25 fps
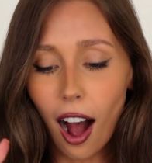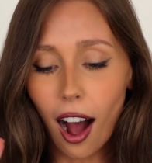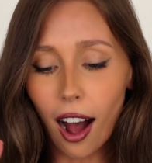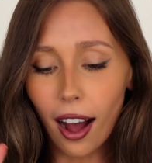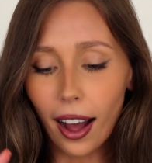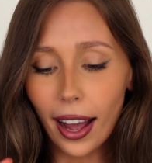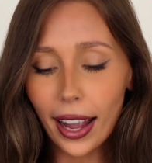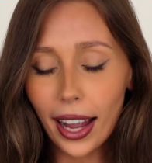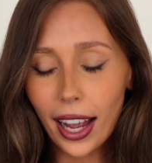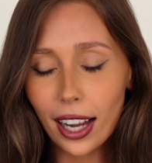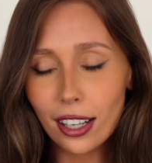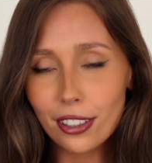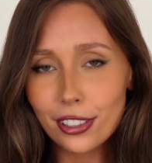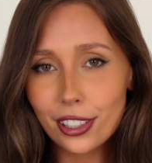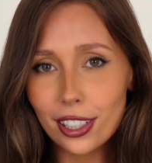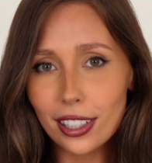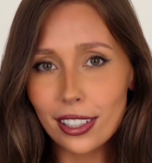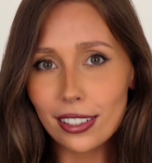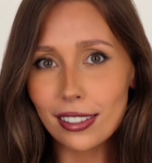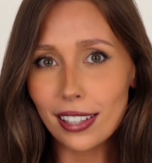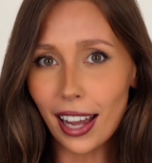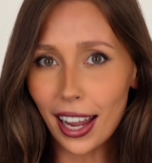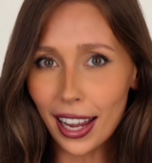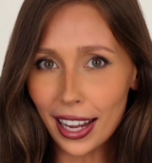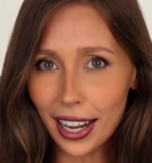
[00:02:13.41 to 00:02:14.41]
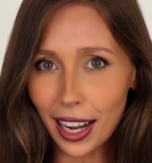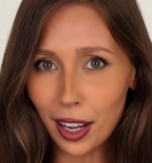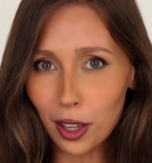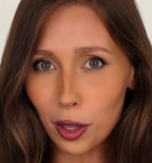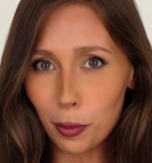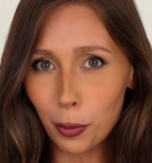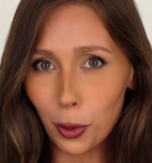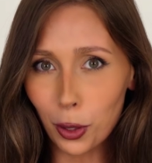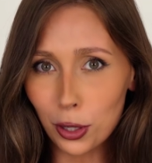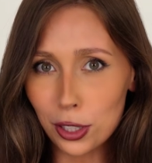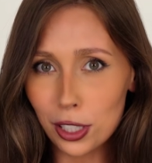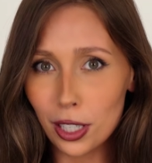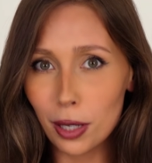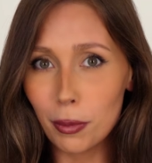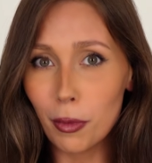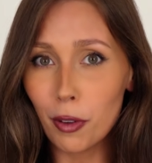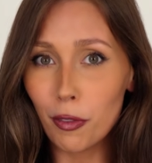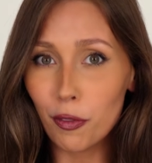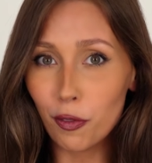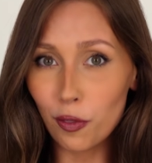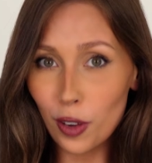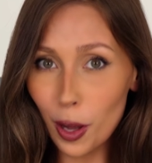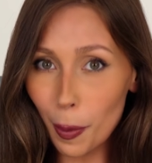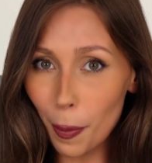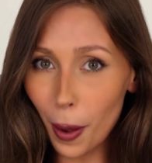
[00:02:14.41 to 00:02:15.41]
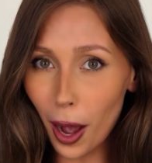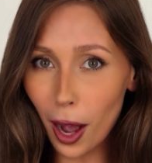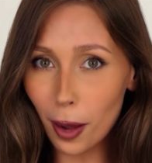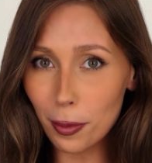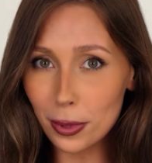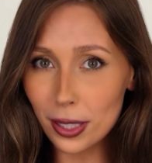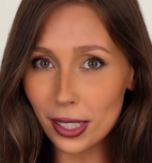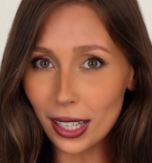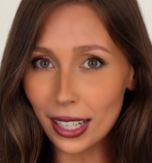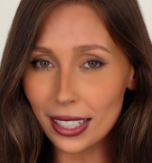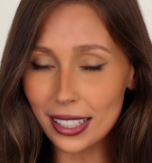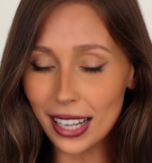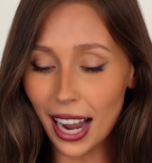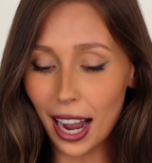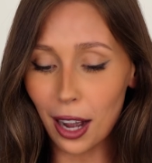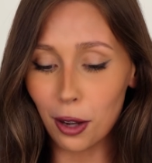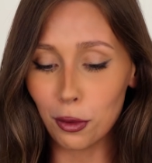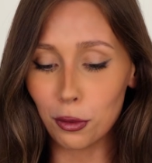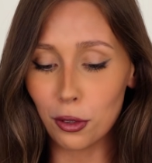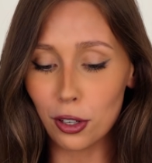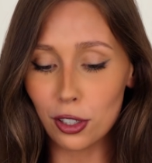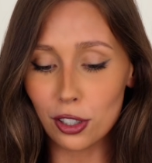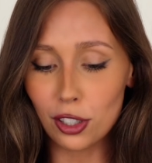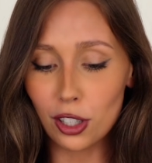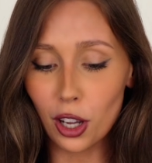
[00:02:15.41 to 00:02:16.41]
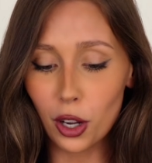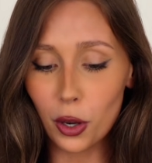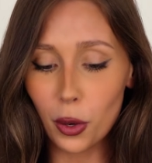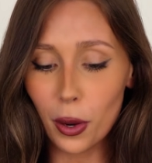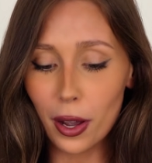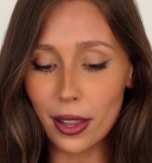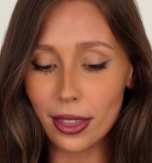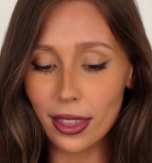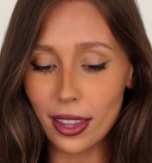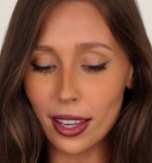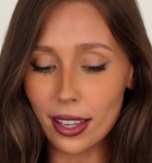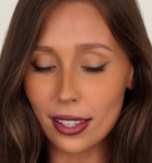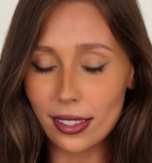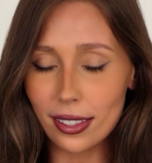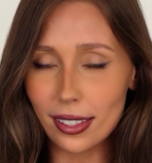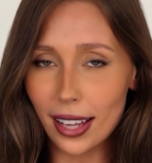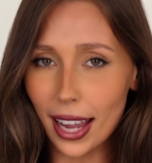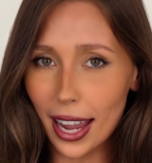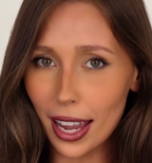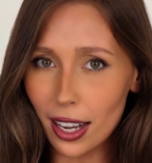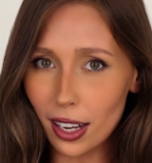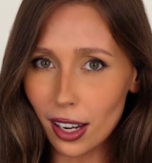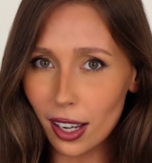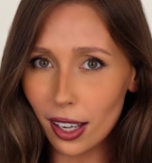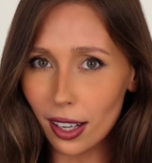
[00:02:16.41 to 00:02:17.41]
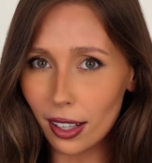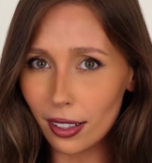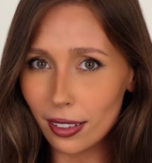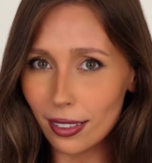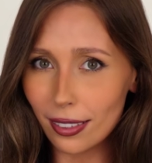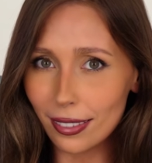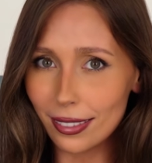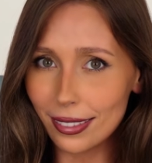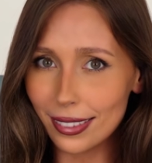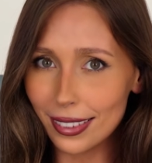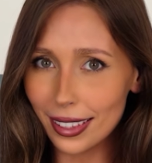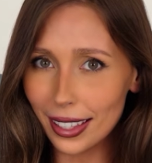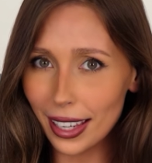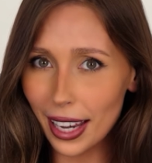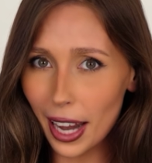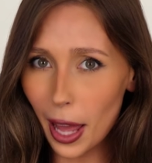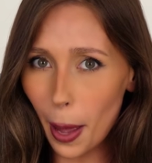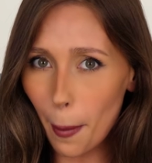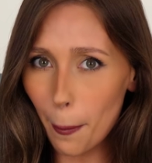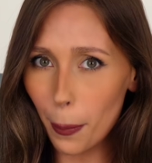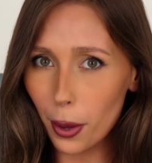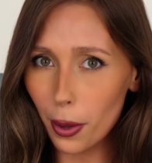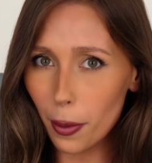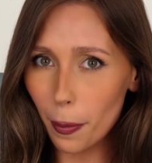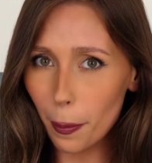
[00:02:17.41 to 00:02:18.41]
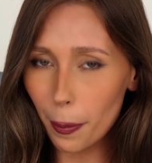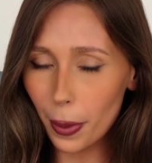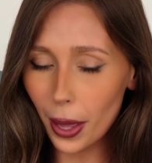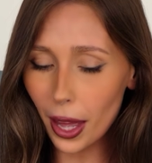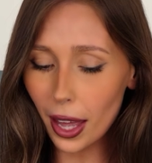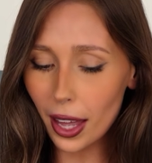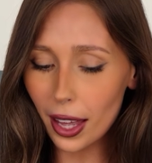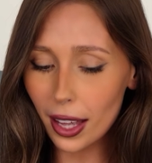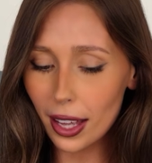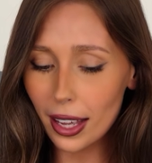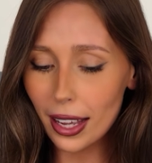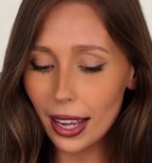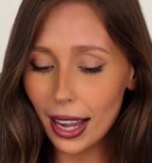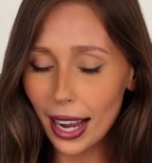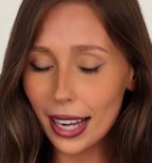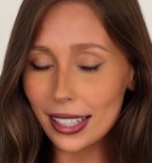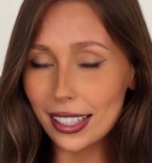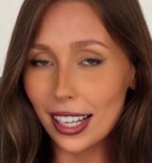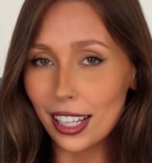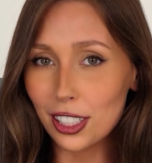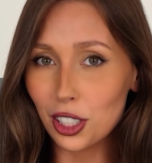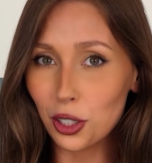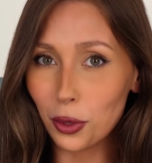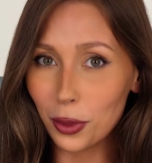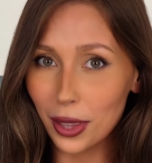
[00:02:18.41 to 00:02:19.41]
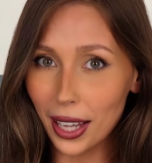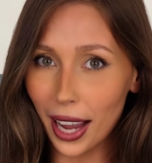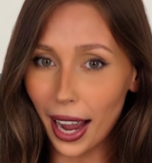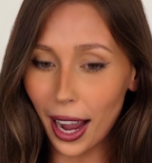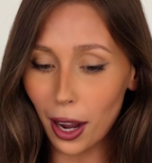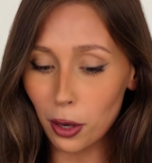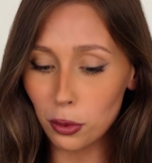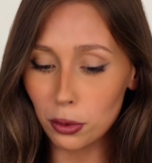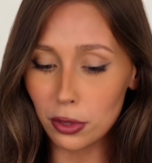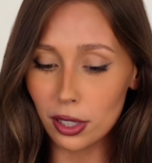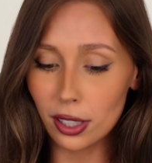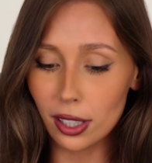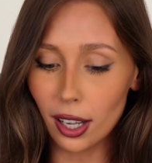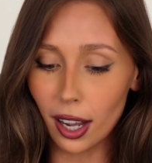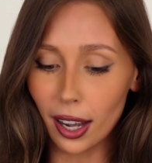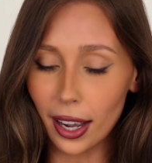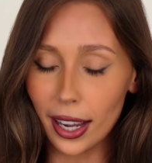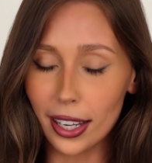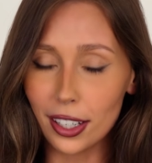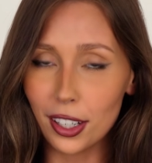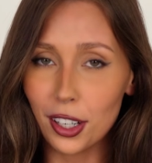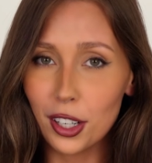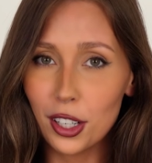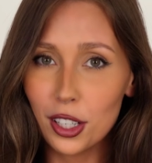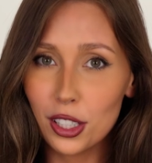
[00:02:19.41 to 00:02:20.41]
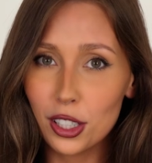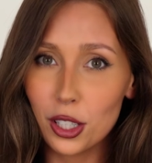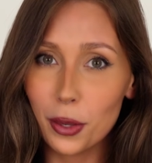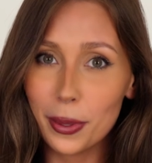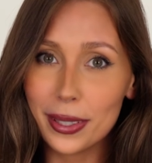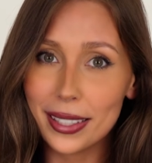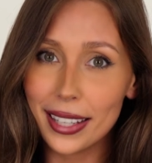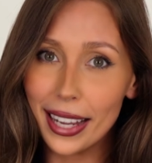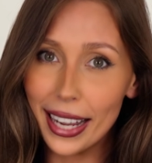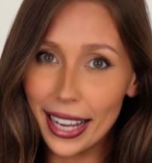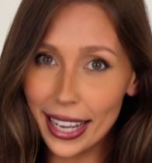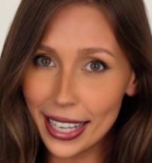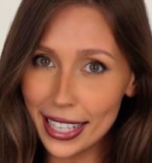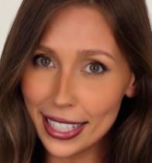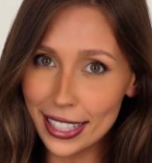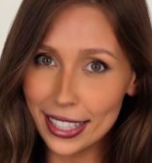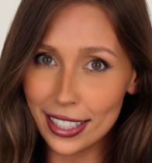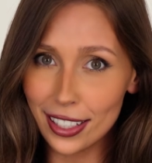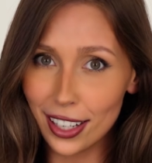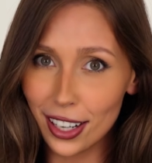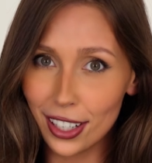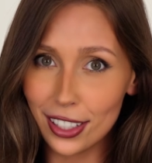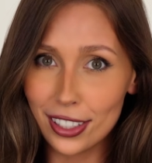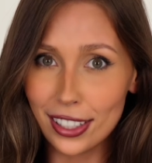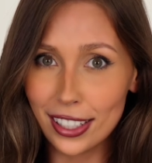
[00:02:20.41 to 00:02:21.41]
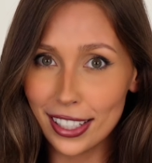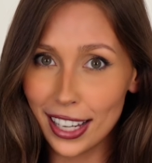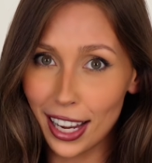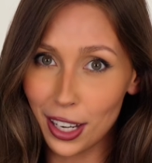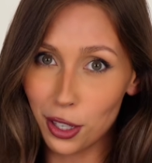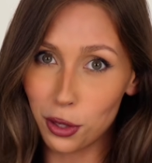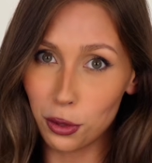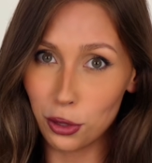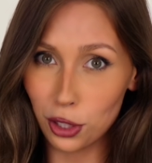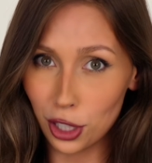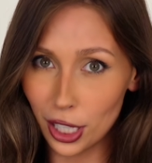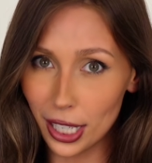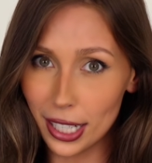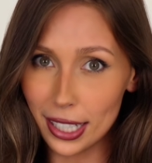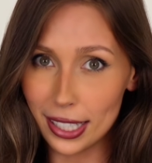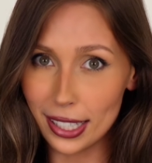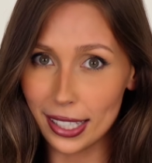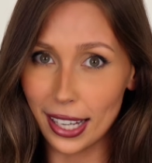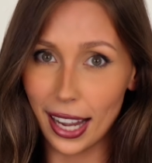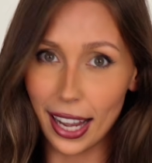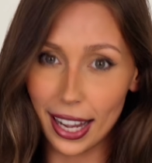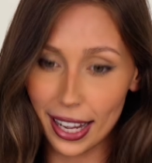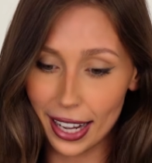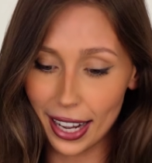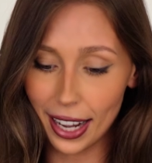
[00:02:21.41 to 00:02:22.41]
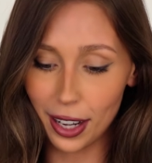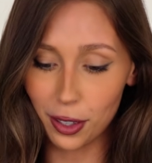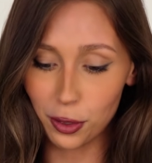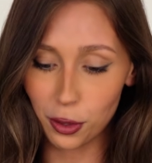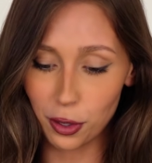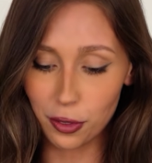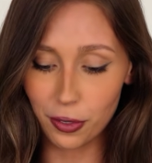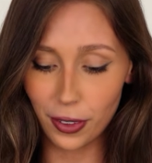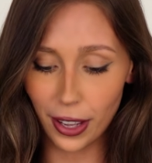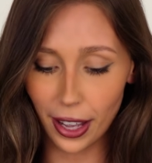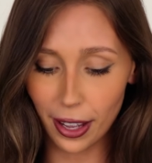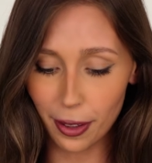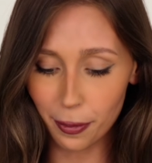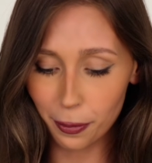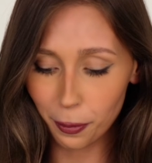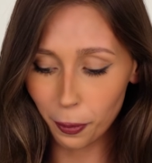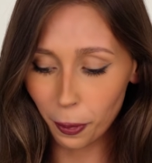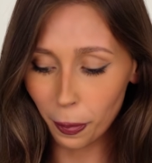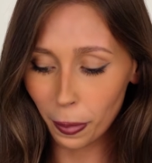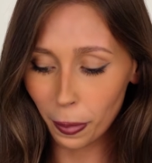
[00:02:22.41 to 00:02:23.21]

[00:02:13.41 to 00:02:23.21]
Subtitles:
I actually take out the bottom, flip it upside down, so this inner lip bit is actually on the outside, so it's easier to get your cheesecake out of it.